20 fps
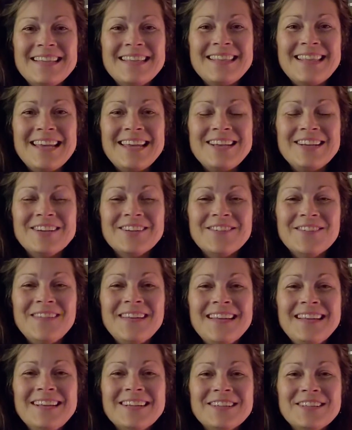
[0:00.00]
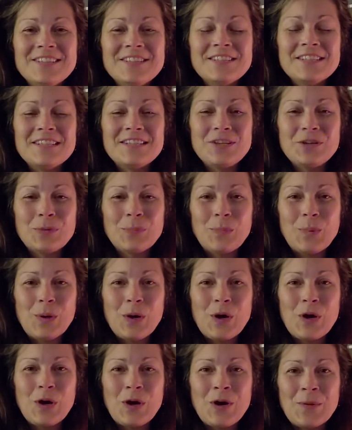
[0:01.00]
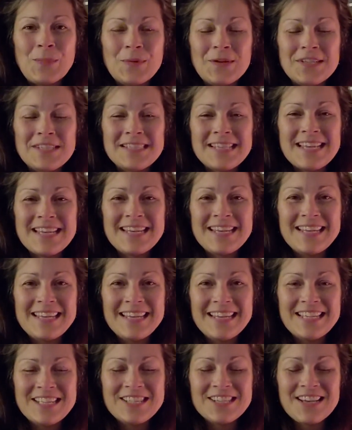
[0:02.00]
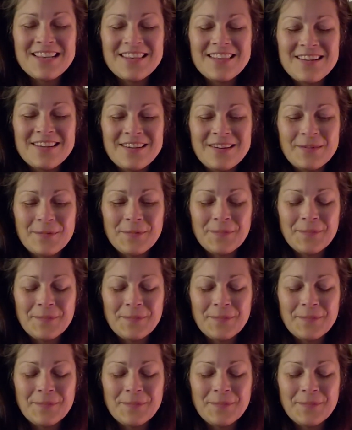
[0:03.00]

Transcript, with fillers: that your fingers and your palm are sending each other.